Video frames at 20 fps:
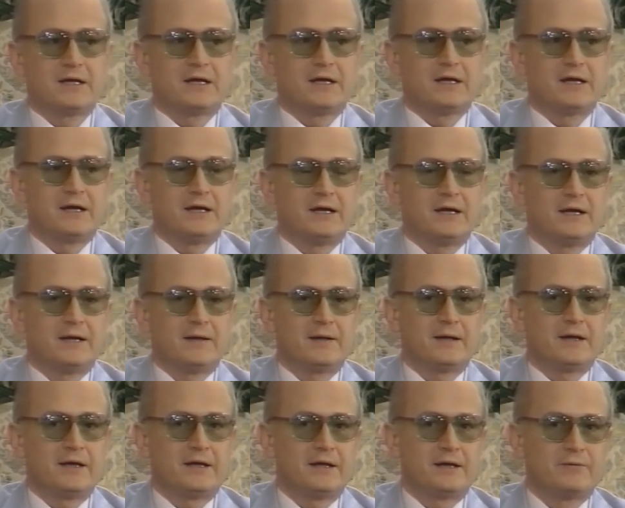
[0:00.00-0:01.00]
Uh,
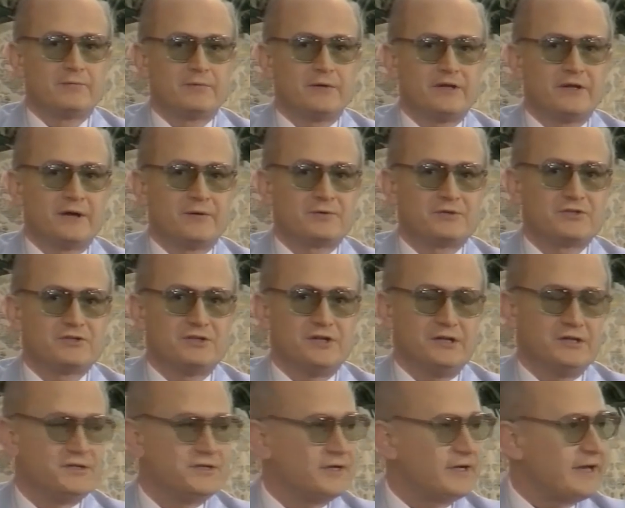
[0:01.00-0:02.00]
and when I was in
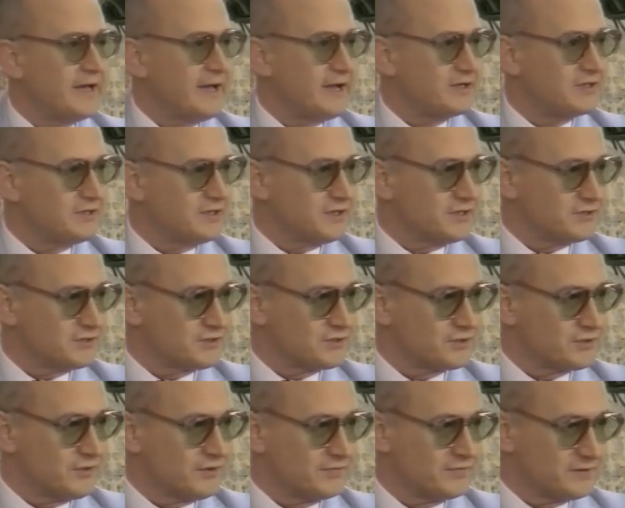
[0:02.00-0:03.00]
India acting as a
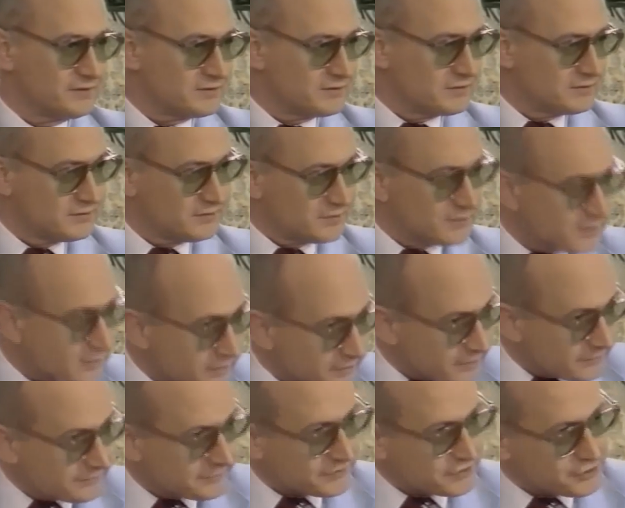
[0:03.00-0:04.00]
Soviet
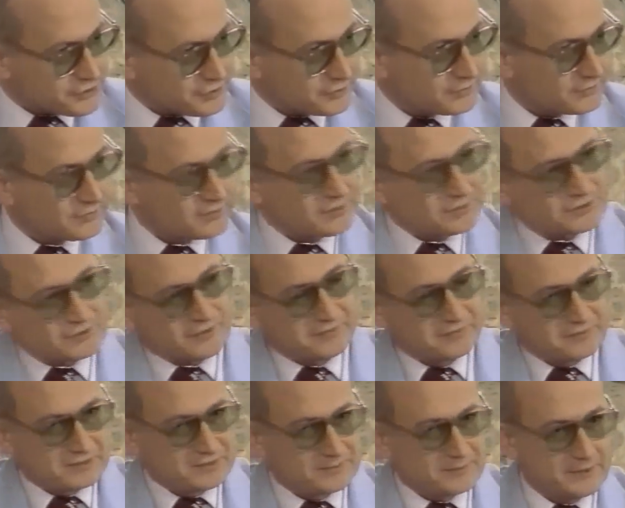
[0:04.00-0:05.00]
official, a
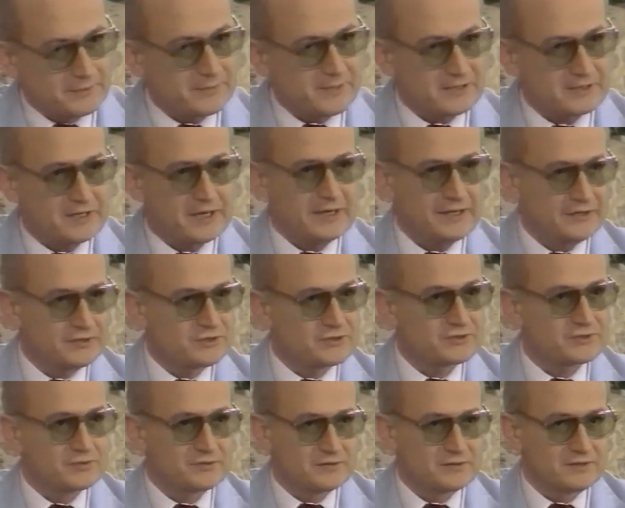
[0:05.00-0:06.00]
Soviet diplomat, I
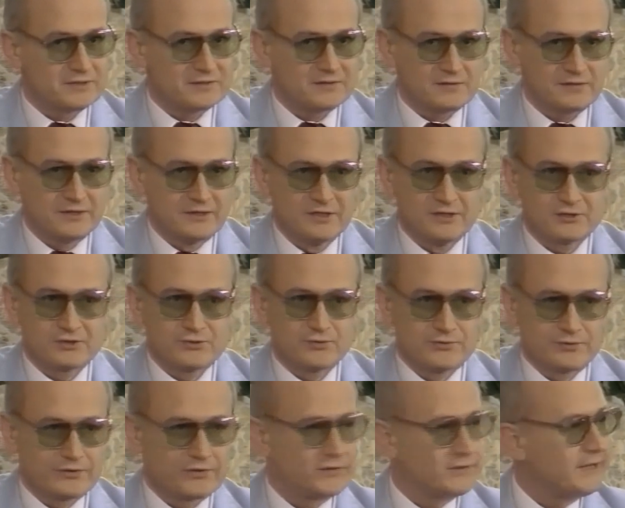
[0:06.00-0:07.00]
understood that
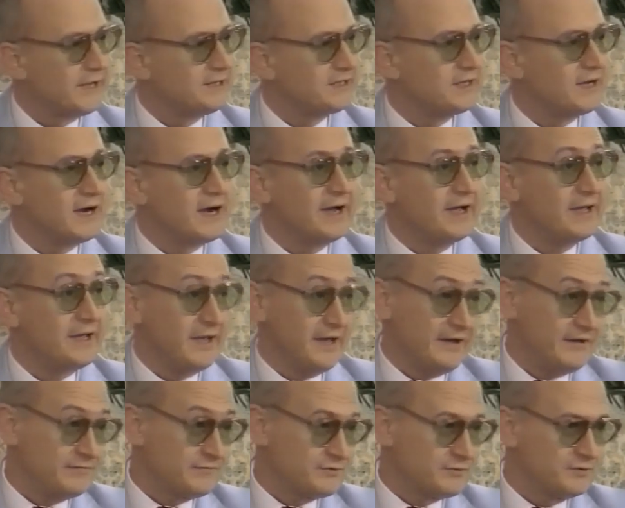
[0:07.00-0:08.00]
sooner or later I
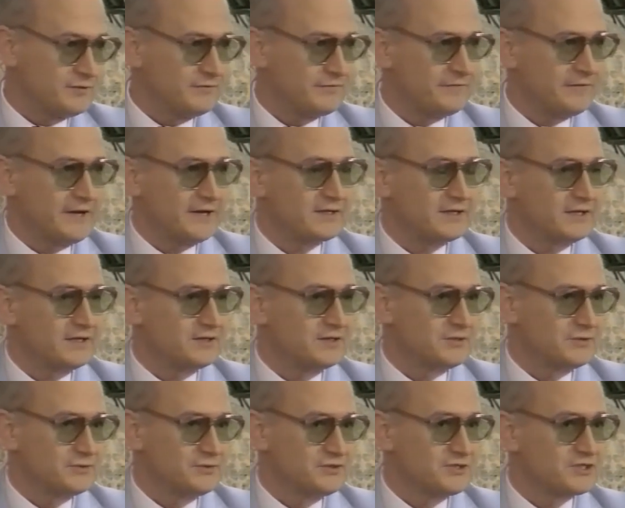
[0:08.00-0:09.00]
have to defect
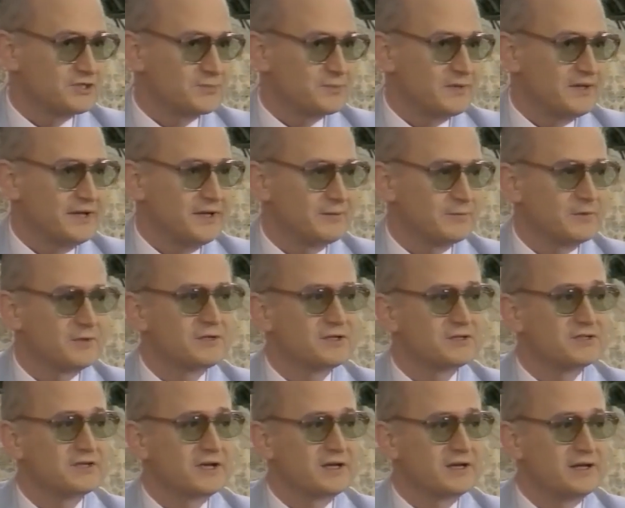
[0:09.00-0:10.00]
and to explain what
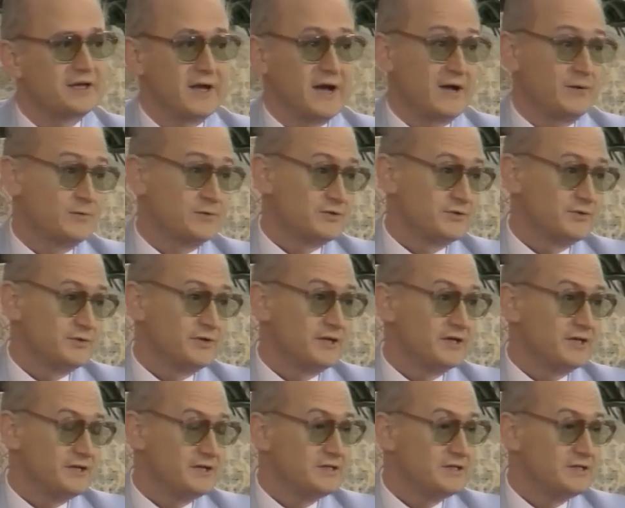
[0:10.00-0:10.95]
exactly I was doing in